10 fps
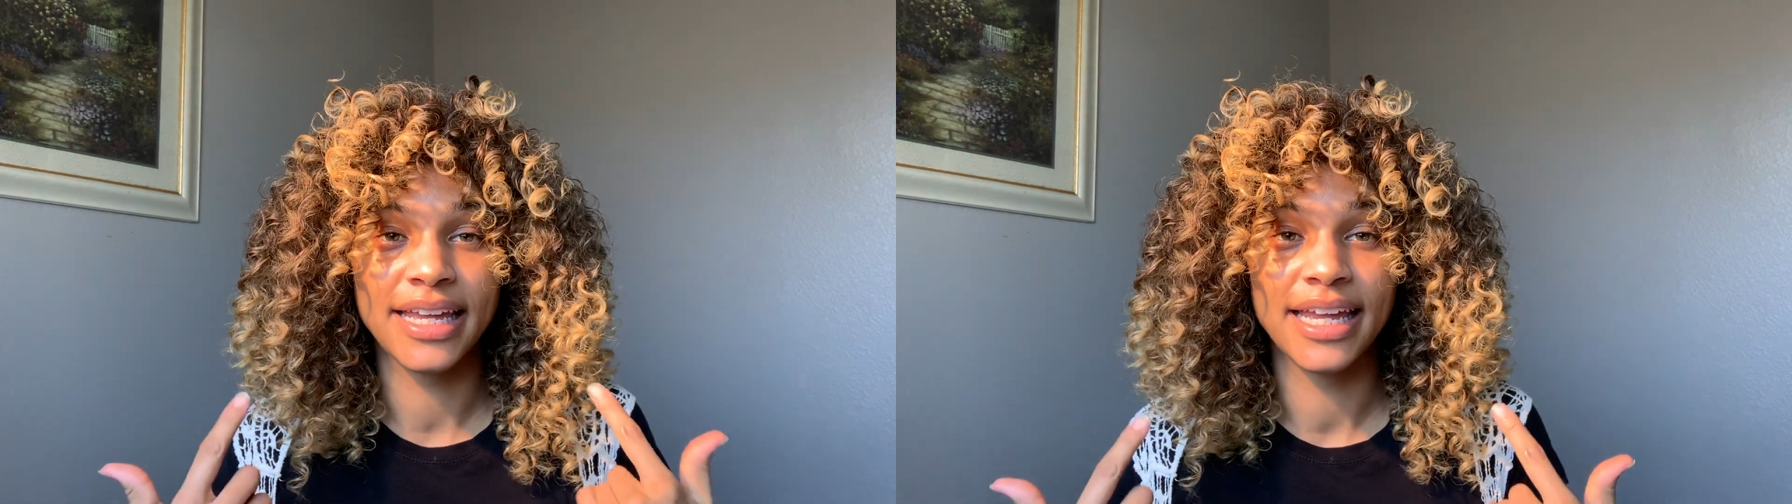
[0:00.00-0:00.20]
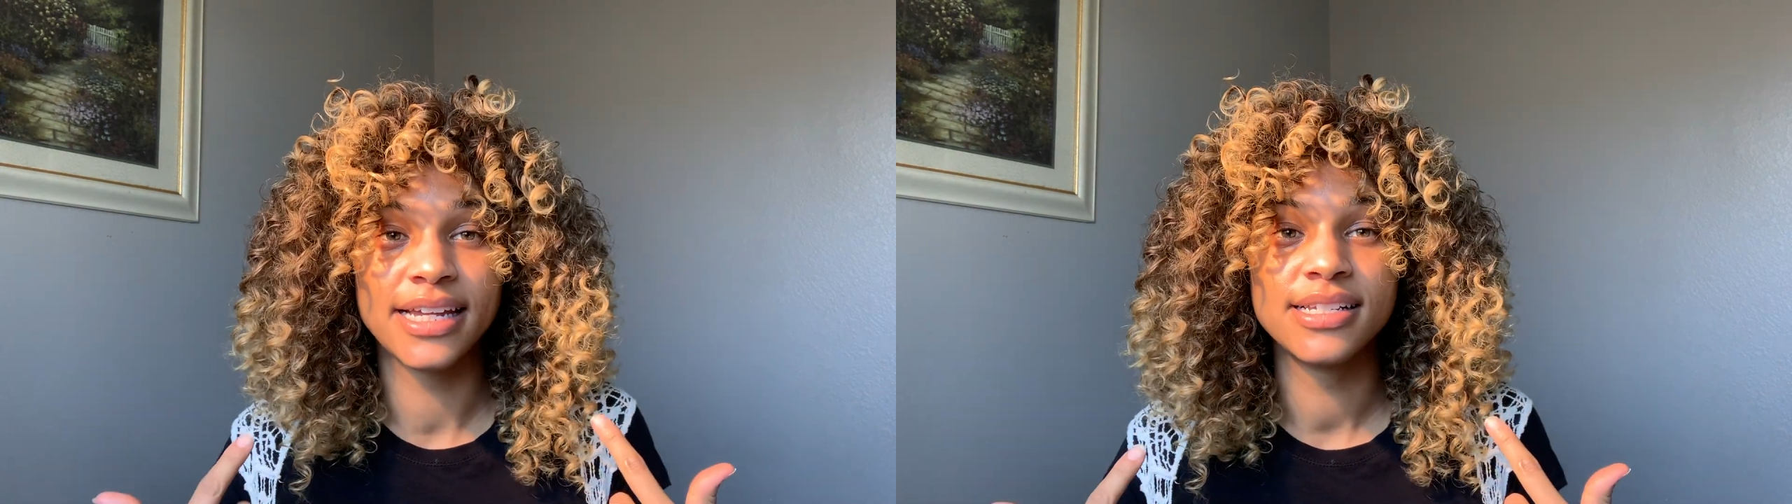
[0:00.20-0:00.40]

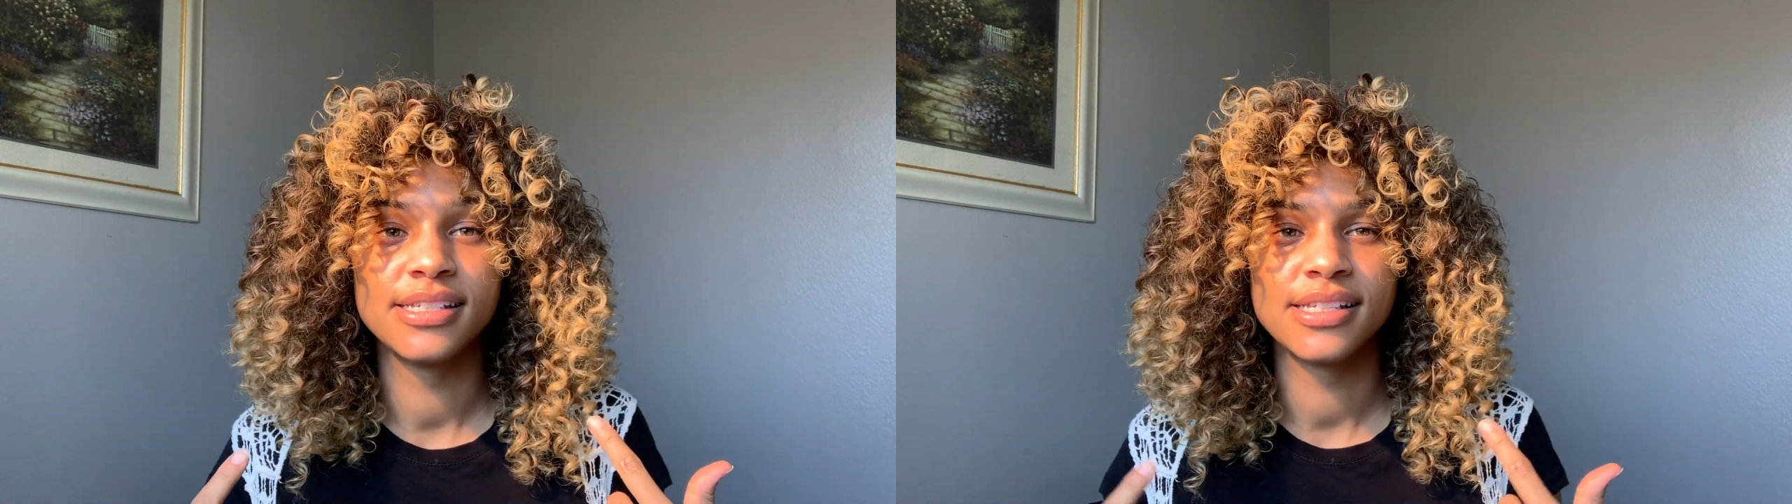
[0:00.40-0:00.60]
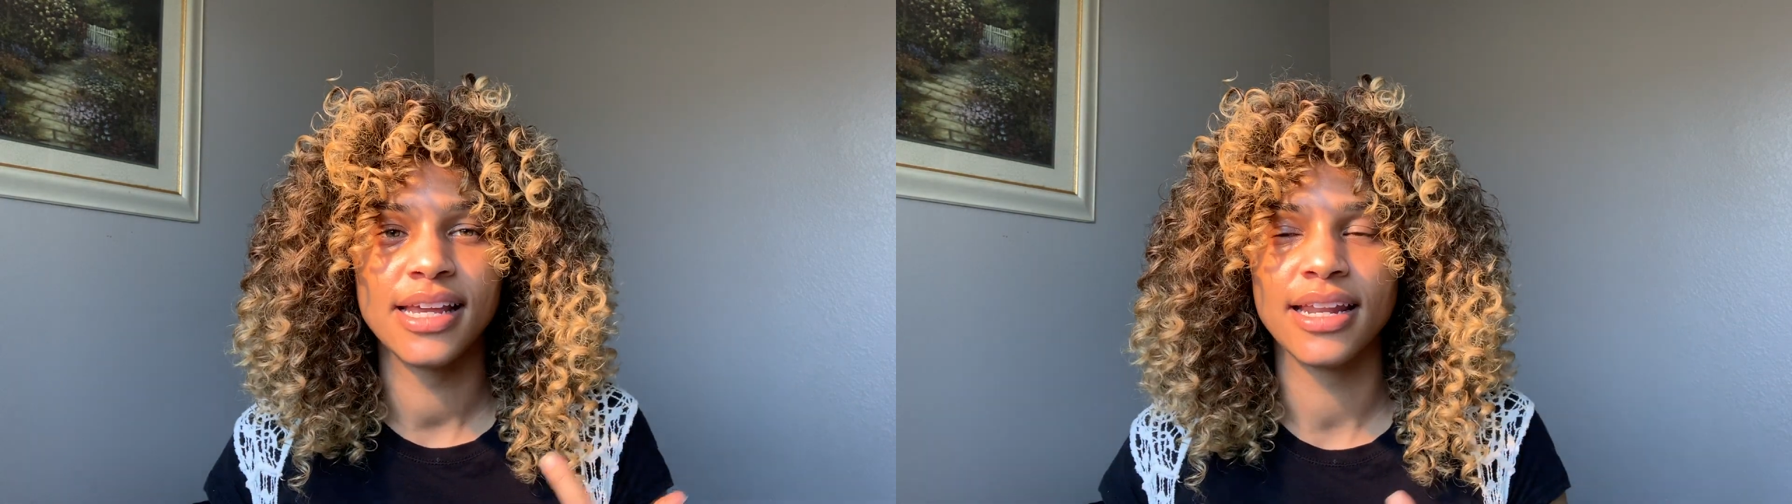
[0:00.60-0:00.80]

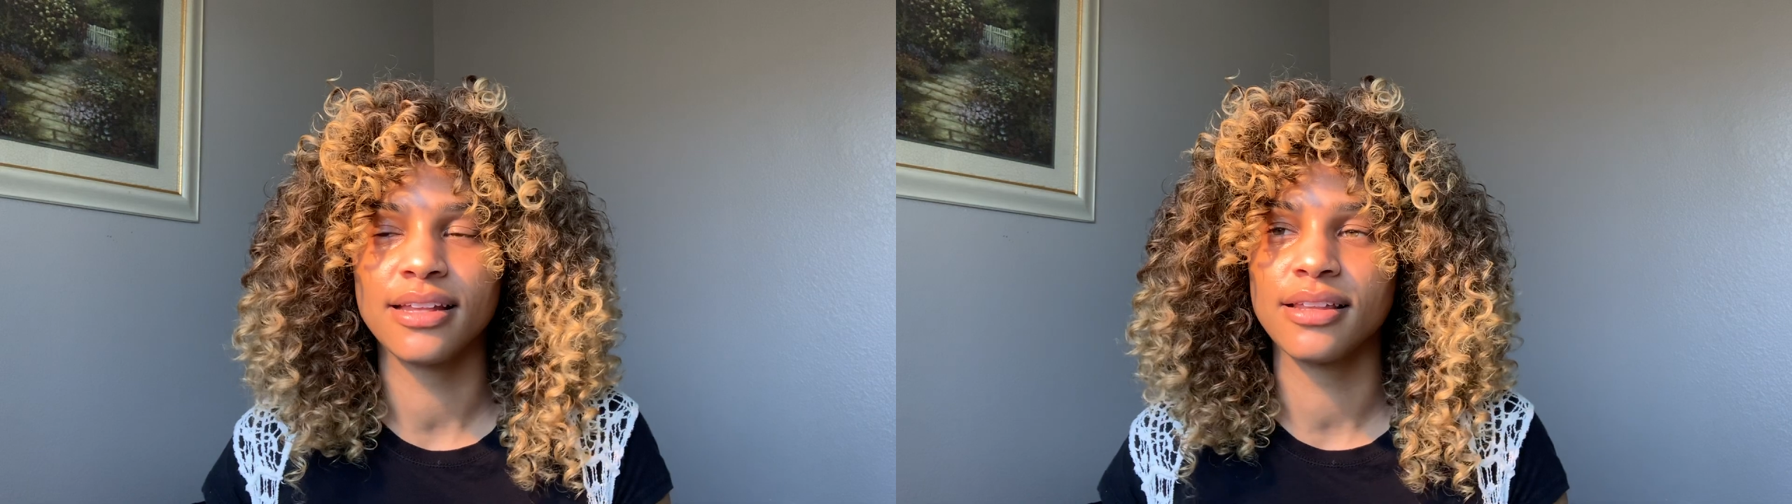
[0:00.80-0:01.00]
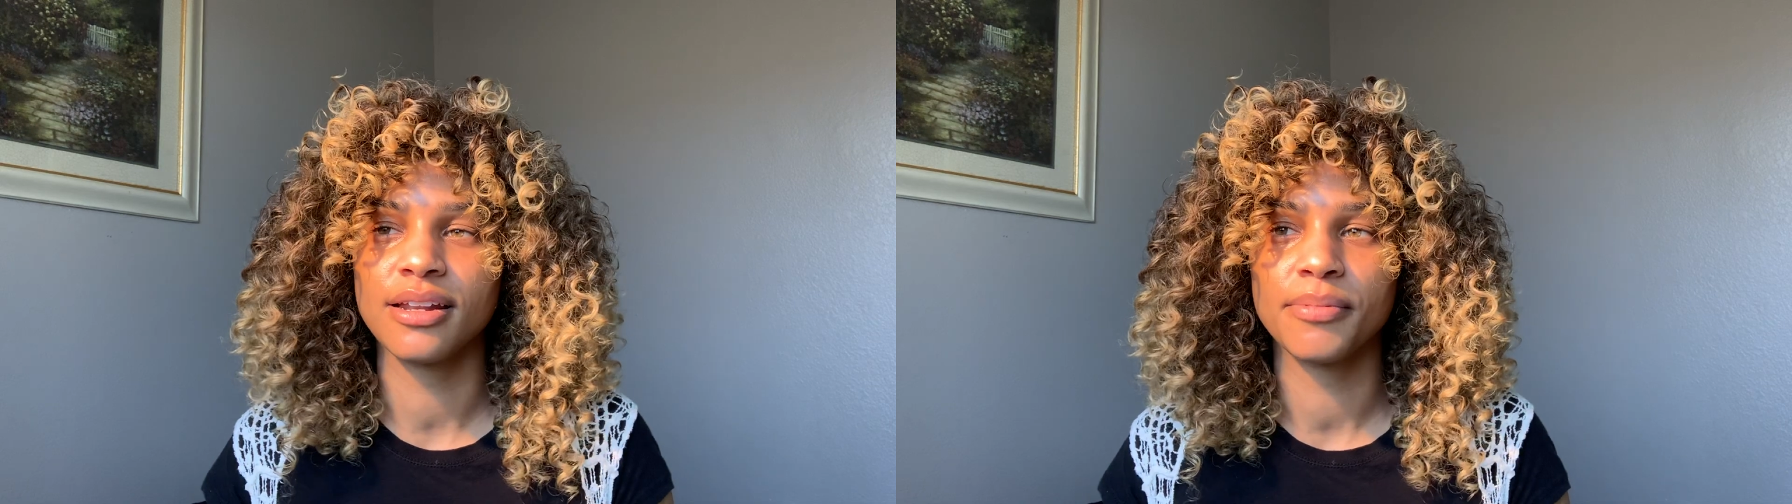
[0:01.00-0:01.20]
kids, and
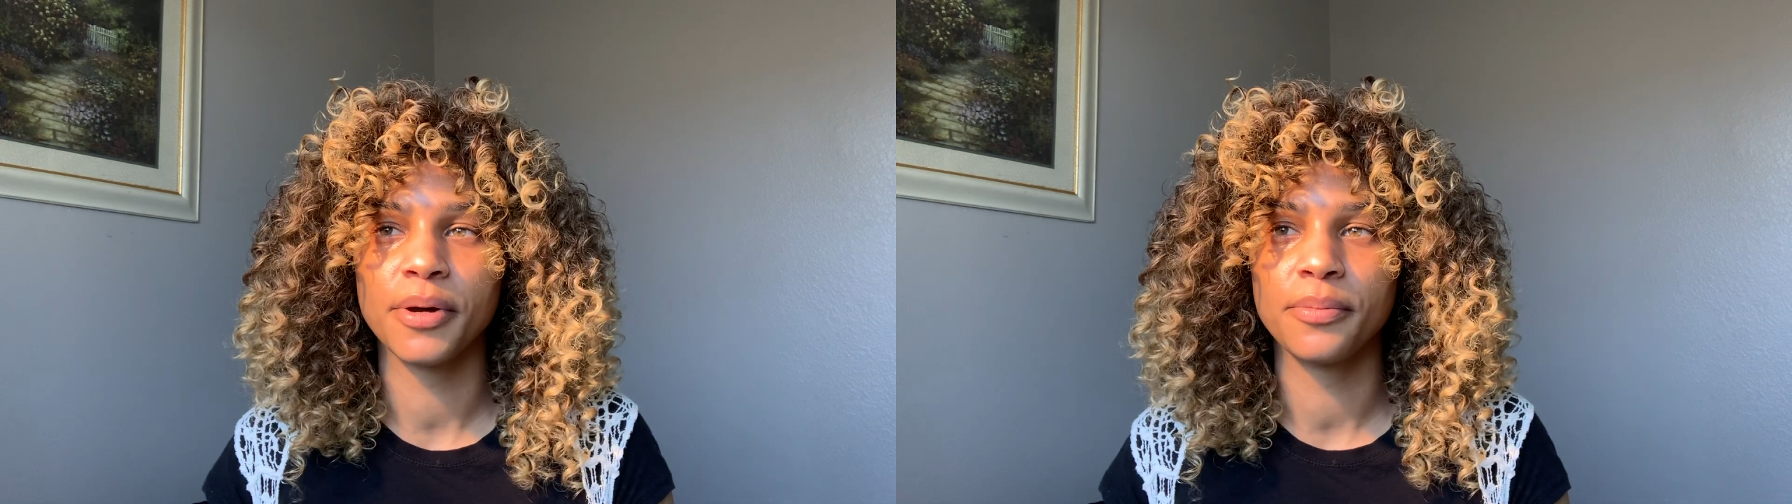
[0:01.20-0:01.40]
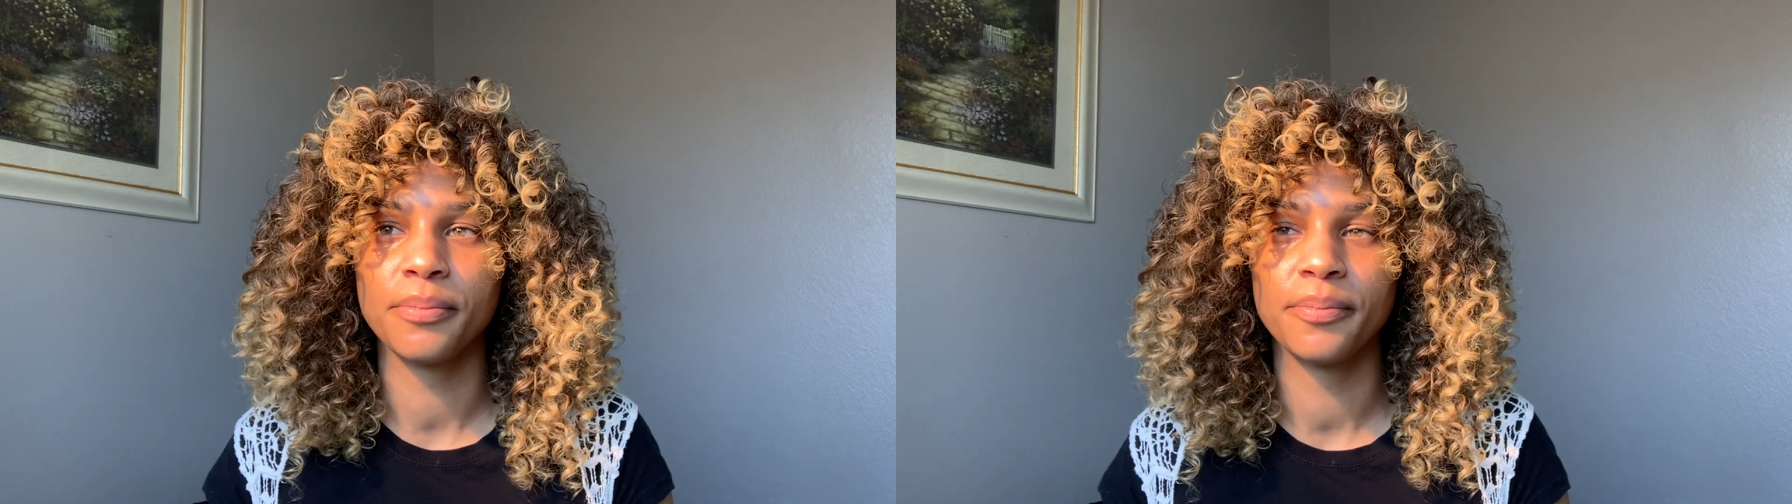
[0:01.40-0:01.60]
I thought
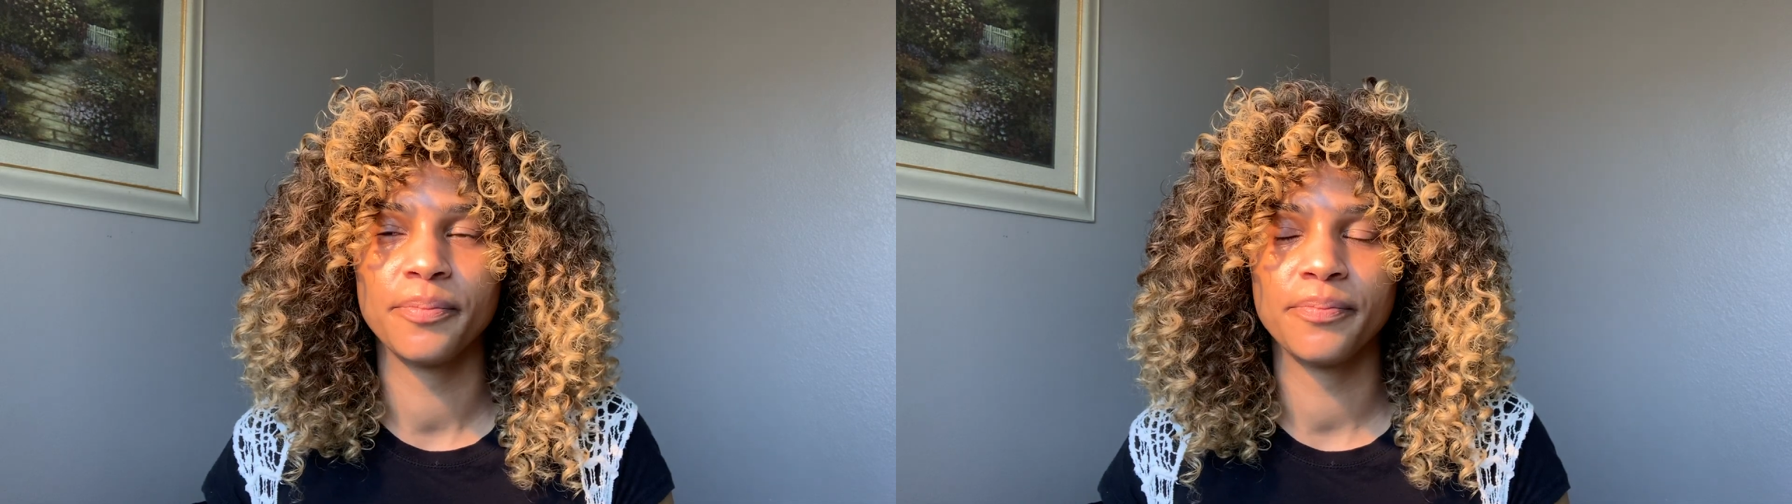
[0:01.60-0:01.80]
about